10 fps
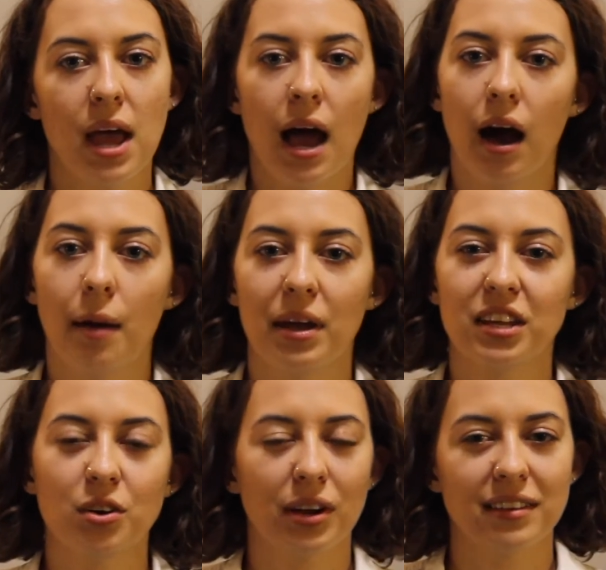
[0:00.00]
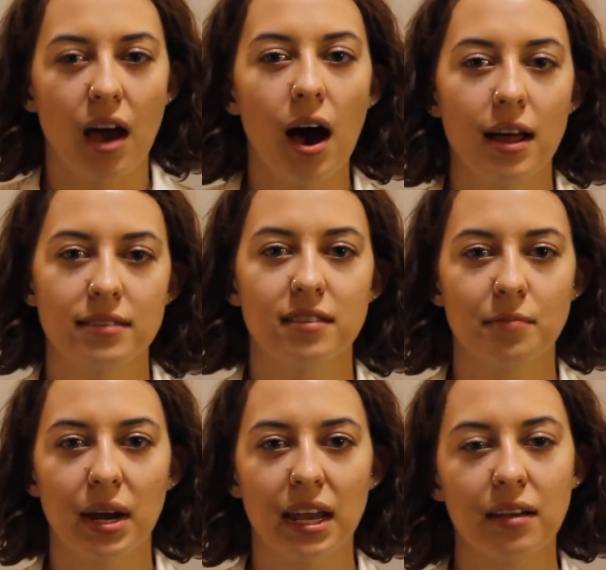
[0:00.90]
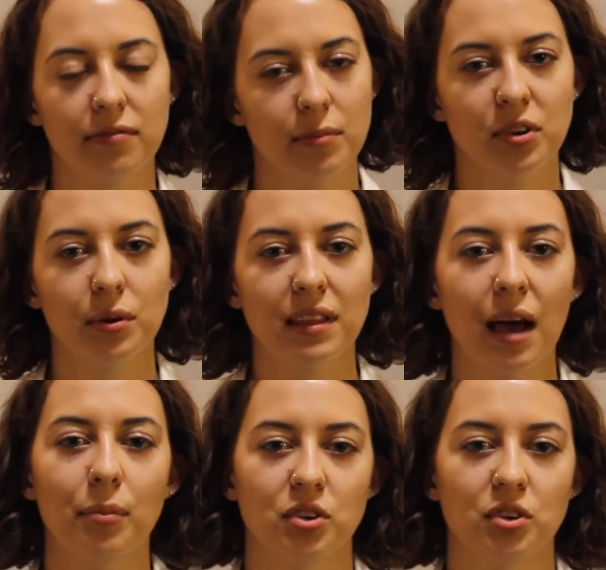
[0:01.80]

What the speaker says: And you don't get tons of money from doing that,